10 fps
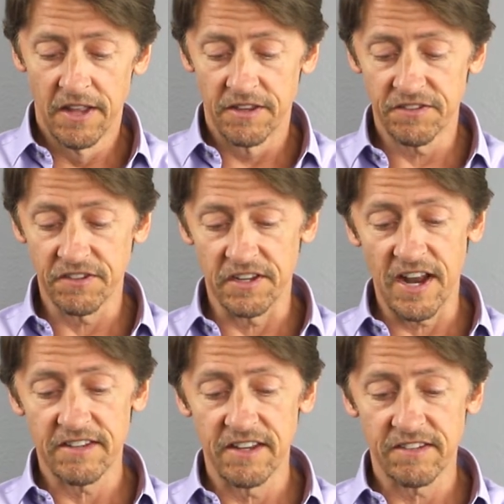This is the
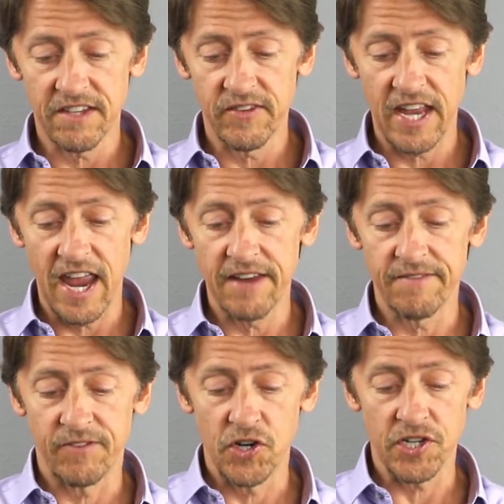
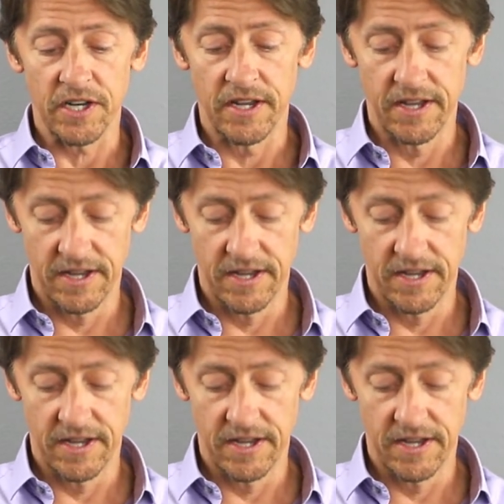1978 version.